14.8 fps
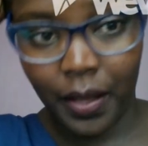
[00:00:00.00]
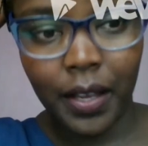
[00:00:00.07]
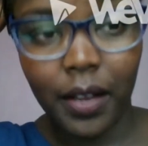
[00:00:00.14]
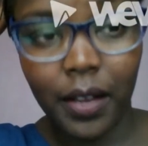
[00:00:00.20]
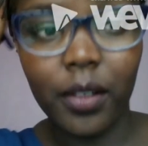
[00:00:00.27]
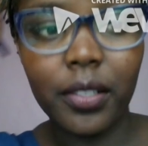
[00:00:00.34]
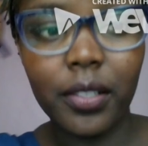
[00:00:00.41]

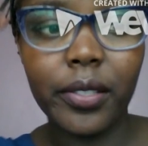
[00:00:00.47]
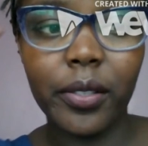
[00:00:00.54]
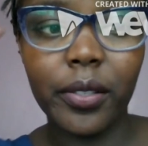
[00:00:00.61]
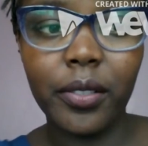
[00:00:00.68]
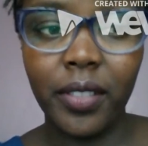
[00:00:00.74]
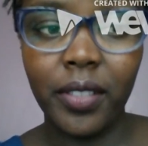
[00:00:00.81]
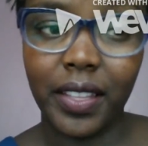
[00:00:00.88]

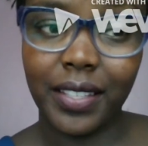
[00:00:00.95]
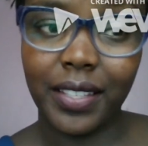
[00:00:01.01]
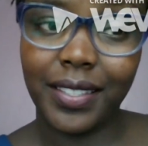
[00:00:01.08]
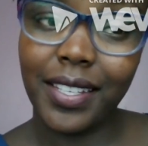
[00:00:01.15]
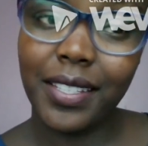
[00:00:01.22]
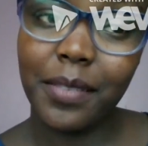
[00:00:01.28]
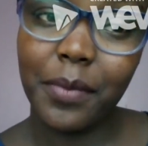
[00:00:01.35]
Also, the
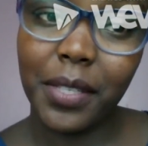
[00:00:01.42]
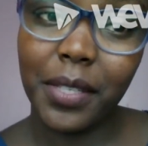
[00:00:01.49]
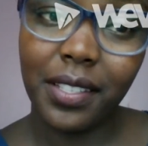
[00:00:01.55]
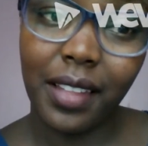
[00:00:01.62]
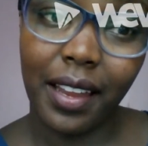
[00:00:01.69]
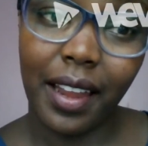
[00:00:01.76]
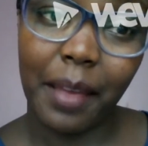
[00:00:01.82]

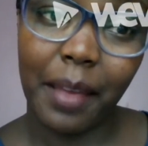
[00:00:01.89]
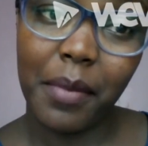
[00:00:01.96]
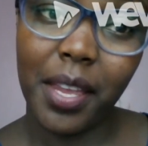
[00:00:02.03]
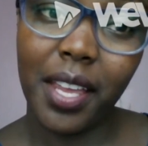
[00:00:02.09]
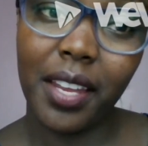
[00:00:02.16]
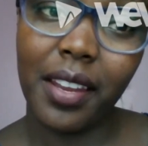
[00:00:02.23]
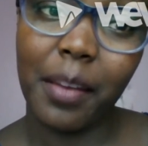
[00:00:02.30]
statement that I
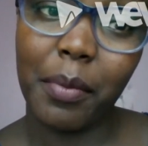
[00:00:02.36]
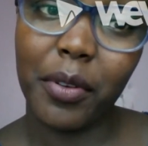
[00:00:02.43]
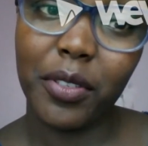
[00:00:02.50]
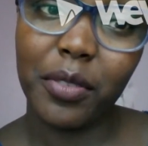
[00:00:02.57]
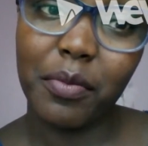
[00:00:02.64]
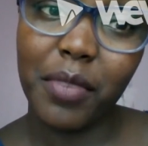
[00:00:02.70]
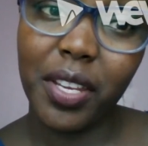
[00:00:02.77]
made
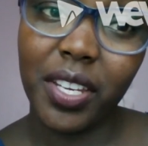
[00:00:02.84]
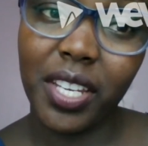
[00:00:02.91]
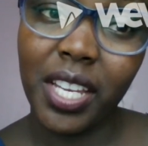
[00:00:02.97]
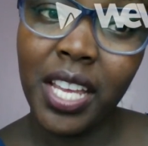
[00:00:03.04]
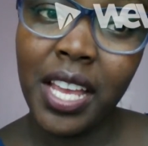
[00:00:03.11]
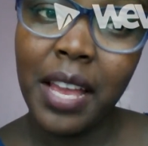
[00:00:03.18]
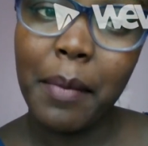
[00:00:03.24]
about
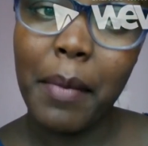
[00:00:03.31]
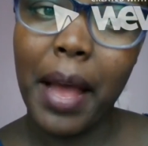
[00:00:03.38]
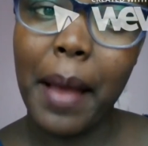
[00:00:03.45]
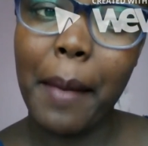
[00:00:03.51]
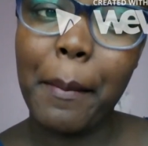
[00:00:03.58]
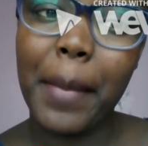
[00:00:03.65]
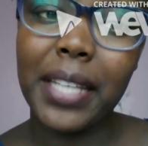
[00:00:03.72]
Mary,
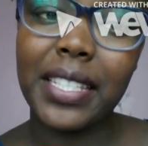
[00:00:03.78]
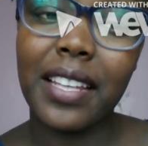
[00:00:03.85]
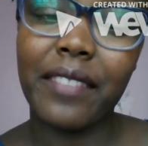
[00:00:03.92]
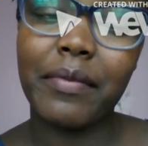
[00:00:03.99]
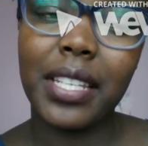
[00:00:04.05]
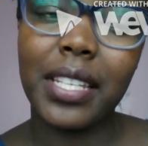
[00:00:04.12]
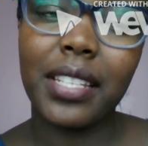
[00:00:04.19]
I must
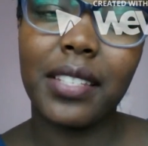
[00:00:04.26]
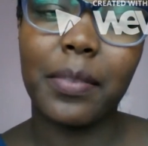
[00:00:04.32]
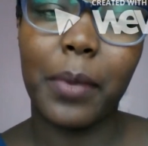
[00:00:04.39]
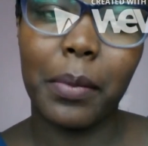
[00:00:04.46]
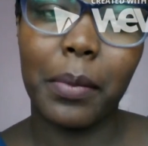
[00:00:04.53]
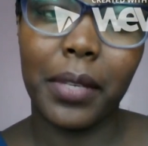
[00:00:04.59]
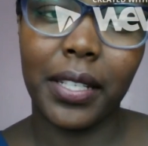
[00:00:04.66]
have made it
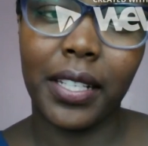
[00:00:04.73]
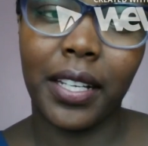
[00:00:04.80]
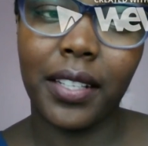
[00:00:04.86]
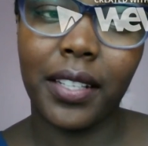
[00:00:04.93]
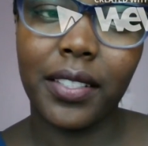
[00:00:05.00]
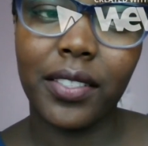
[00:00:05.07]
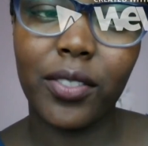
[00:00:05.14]

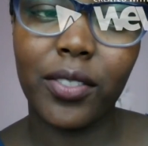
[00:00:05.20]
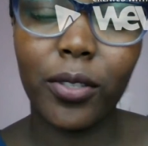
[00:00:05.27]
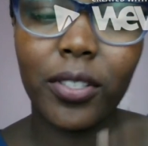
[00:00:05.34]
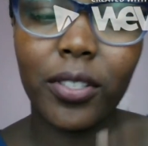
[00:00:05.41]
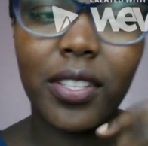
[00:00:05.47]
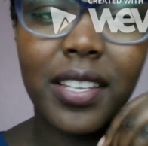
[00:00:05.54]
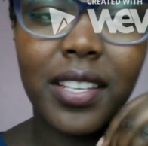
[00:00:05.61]
public.
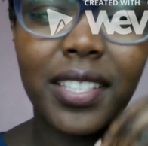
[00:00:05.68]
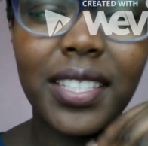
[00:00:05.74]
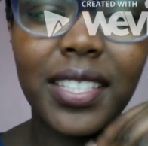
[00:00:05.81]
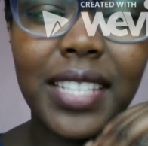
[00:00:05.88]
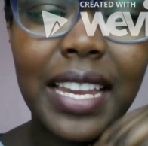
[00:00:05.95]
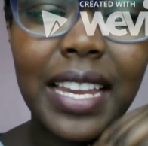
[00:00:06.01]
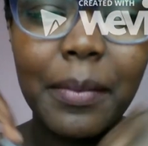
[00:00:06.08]
So
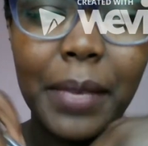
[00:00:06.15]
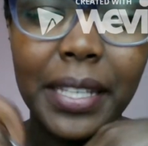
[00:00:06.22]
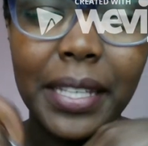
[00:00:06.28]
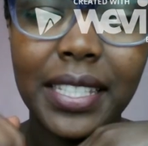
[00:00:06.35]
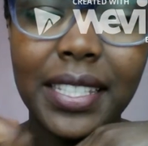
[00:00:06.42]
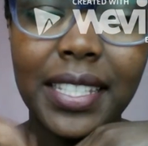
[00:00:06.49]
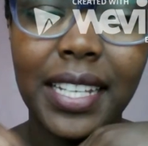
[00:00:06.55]
just telling
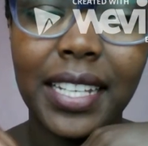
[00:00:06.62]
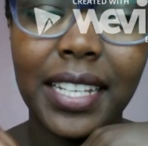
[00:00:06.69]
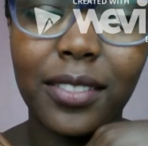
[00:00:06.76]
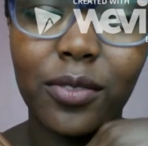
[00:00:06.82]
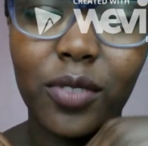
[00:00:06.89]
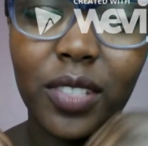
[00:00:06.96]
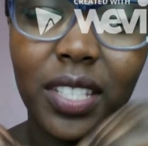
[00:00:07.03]
my sister
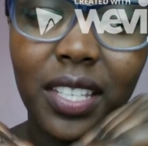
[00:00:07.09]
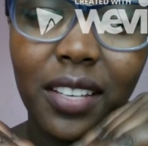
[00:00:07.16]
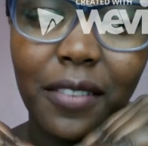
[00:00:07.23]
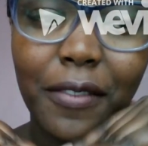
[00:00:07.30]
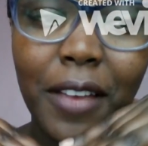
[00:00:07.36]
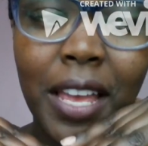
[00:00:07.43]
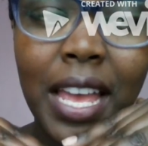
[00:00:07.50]
is not
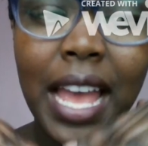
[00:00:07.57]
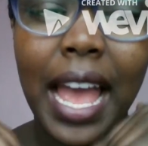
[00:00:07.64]
enough.